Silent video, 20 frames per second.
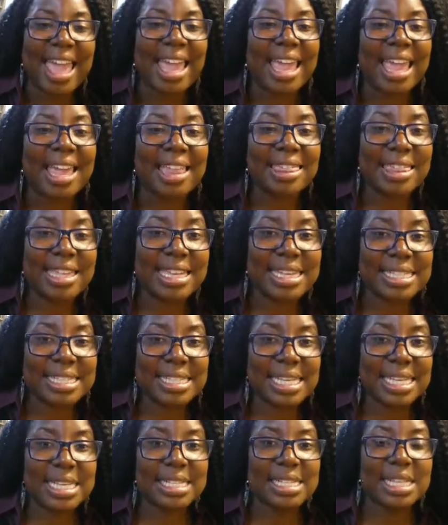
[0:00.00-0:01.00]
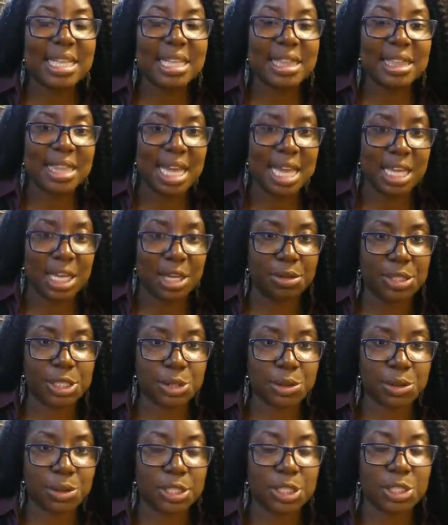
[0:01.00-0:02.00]
And this is the thank you
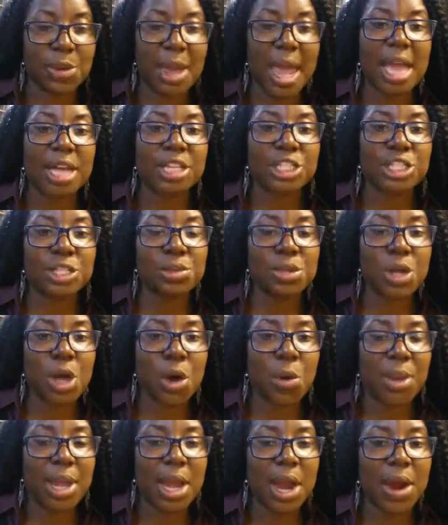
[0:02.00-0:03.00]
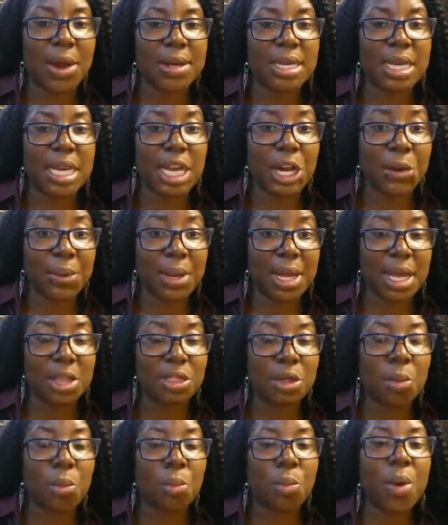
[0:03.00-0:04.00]
tour. So, as you know, we are nearing
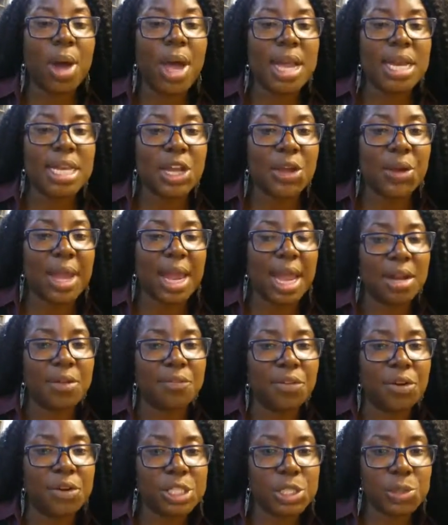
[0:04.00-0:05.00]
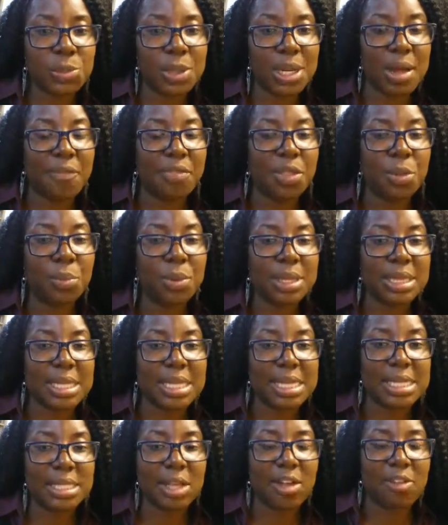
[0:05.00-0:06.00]
the one year anniversary of the
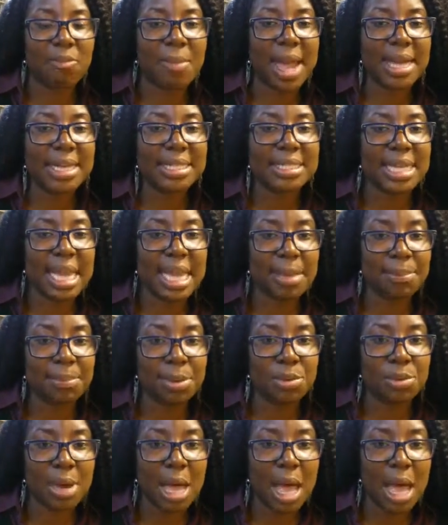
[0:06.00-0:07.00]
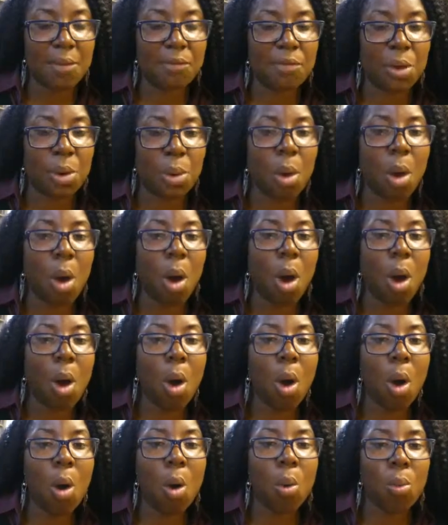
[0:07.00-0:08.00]
release of my debut novel,
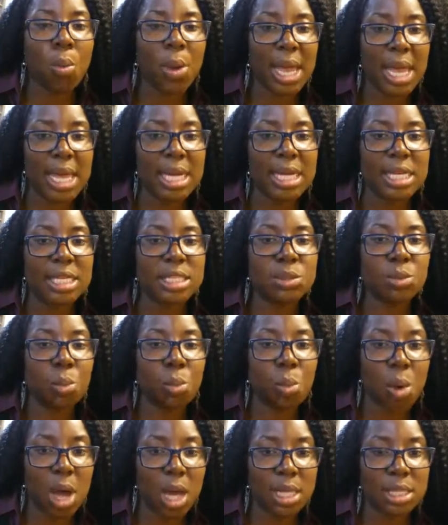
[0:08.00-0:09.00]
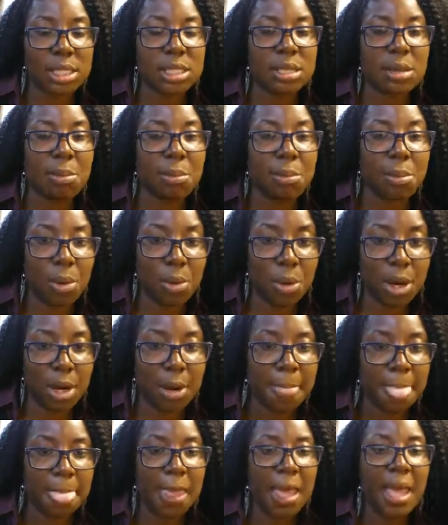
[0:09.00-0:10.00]
Always Want More.